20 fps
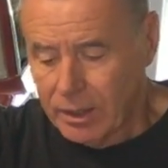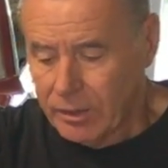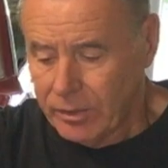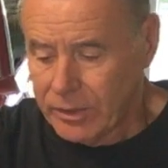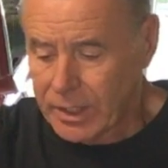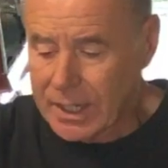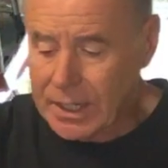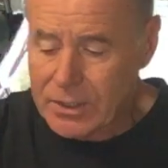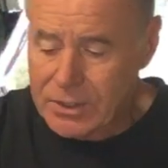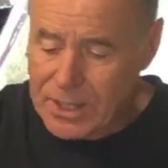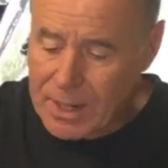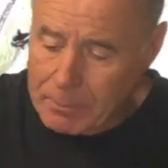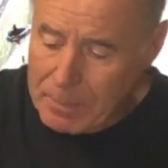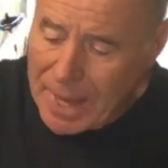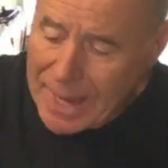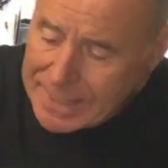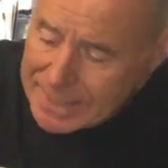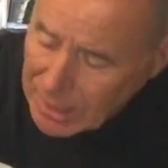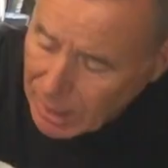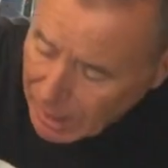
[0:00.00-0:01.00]
The dip
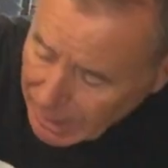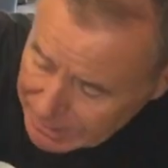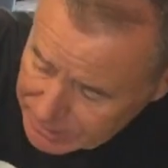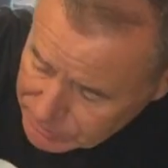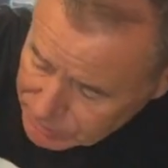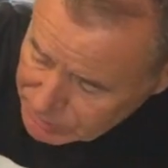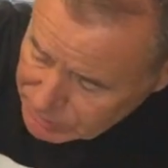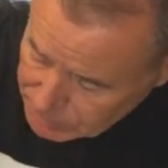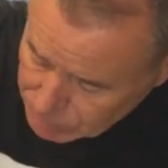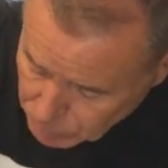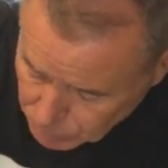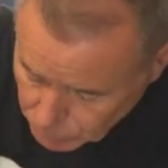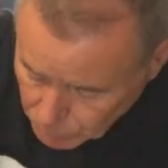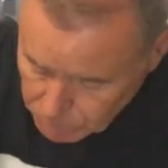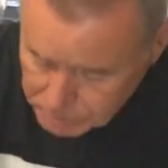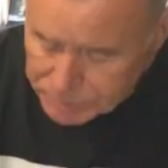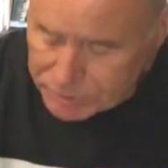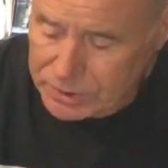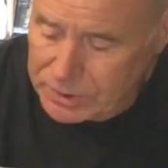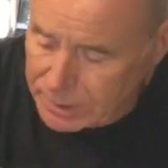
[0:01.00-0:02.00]
headlights,
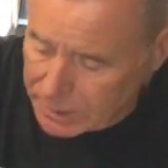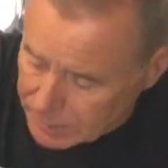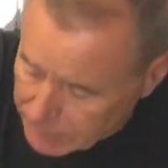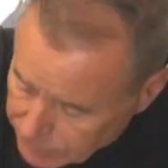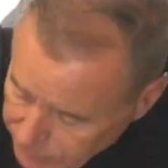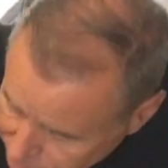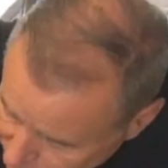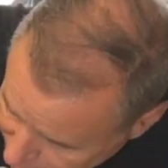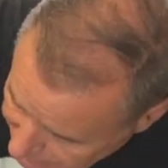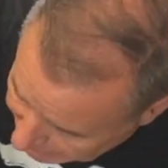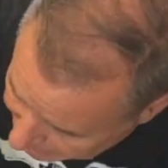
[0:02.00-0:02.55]
the